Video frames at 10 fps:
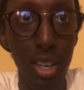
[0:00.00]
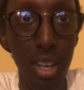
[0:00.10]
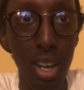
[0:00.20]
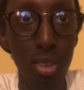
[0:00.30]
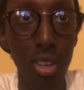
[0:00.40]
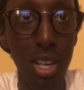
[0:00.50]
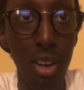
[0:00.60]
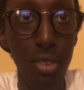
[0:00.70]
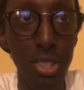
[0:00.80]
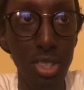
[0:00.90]
I don't like
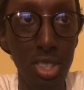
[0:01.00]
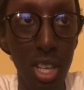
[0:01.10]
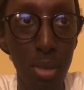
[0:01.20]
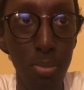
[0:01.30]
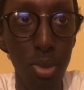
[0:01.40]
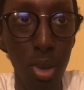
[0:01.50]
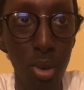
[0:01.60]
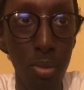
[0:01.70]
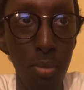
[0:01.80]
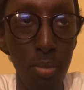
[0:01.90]
how this is taped though.
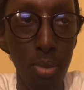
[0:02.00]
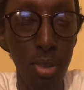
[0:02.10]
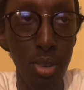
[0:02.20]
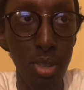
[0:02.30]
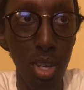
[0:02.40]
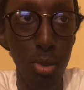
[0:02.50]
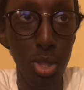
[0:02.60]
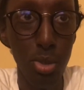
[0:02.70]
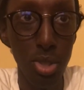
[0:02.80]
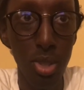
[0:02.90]
Kinda
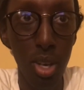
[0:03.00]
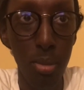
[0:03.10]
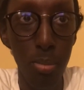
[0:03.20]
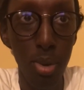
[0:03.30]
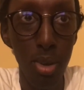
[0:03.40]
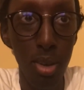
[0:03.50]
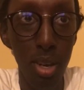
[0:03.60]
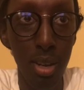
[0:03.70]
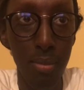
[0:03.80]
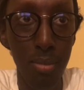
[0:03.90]
wish it was live, but
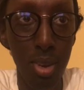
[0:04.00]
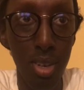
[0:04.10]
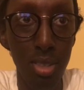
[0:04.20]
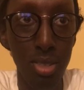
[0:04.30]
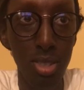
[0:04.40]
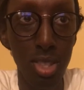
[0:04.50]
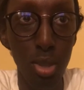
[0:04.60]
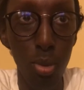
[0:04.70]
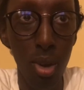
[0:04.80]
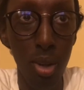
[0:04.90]
I kinda see
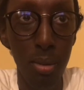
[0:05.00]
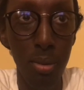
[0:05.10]
why.